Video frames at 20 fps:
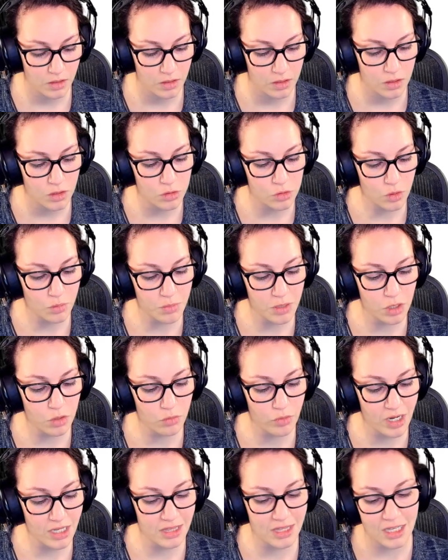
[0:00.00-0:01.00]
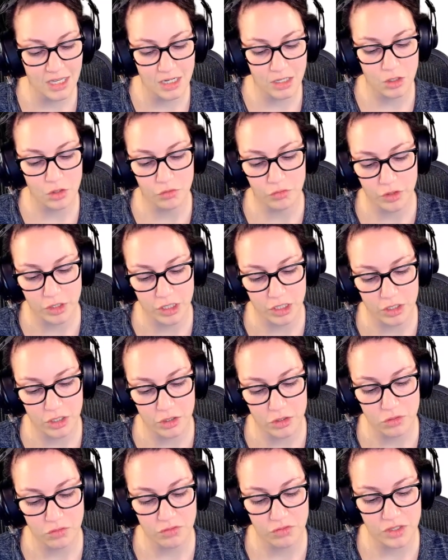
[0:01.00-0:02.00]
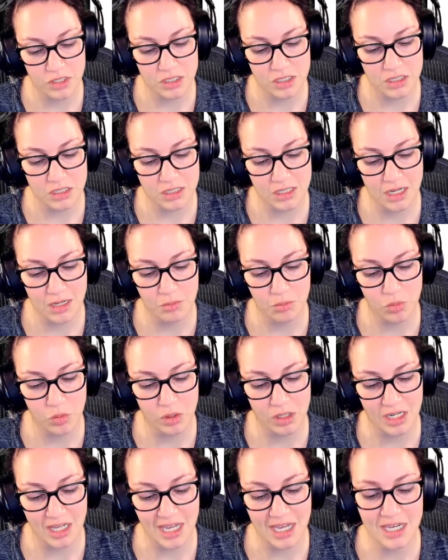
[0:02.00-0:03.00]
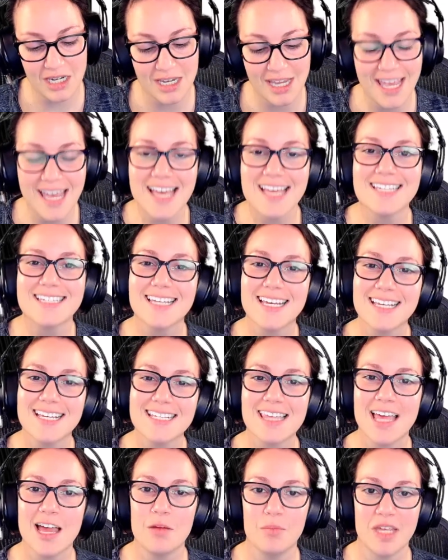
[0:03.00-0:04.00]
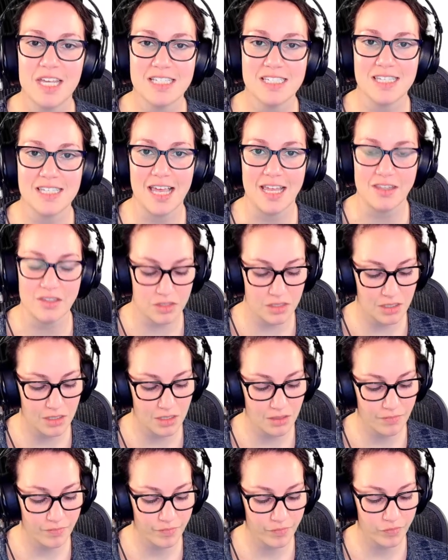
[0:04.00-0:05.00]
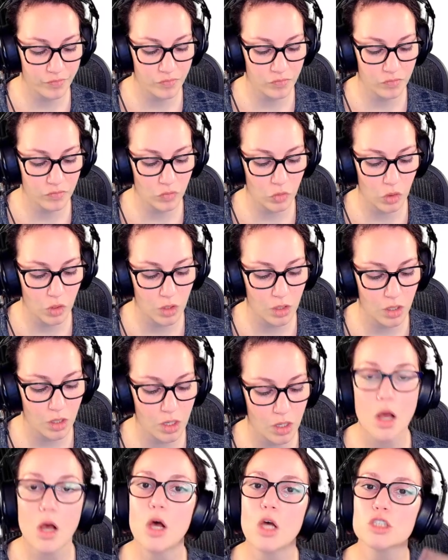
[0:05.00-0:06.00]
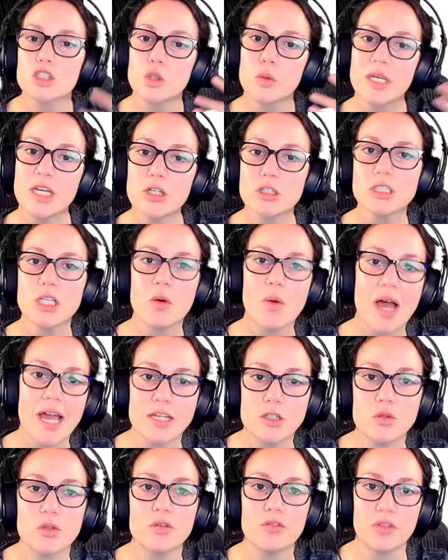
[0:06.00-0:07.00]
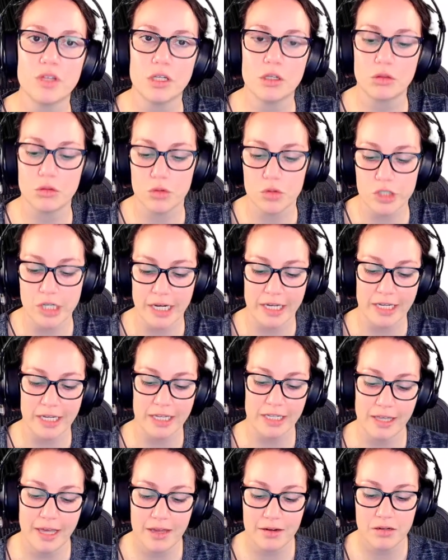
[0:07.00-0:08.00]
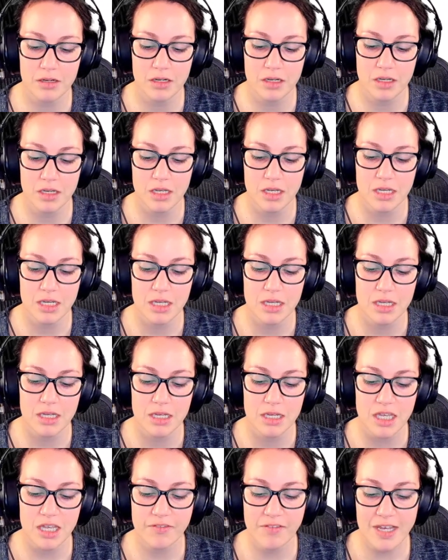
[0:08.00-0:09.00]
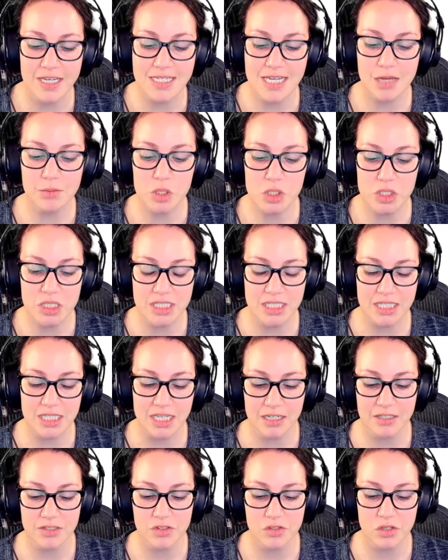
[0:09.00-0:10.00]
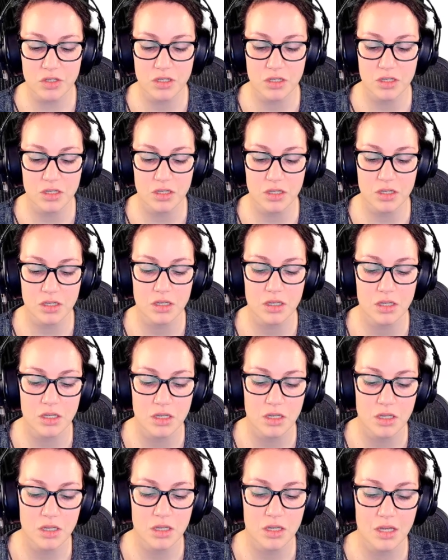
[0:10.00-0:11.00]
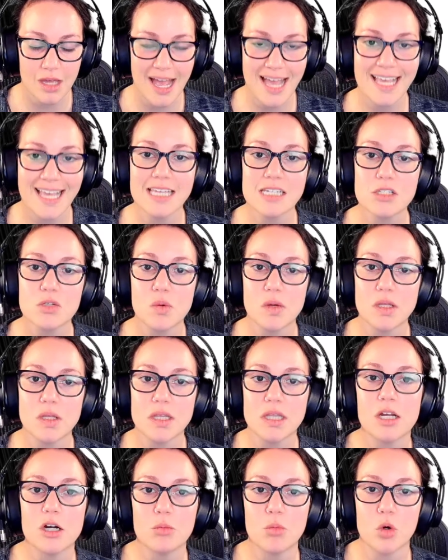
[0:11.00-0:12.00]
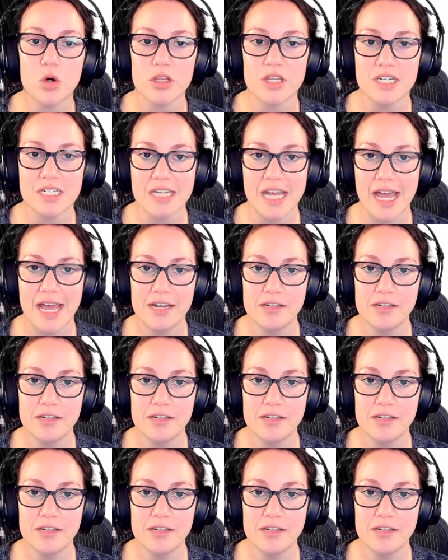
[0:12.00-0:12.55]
So I'm going to write that in over here. So if this is 10.8, does that make sense? So here's how I sort of think through checking that. If I double 6, I get to a little more than 10.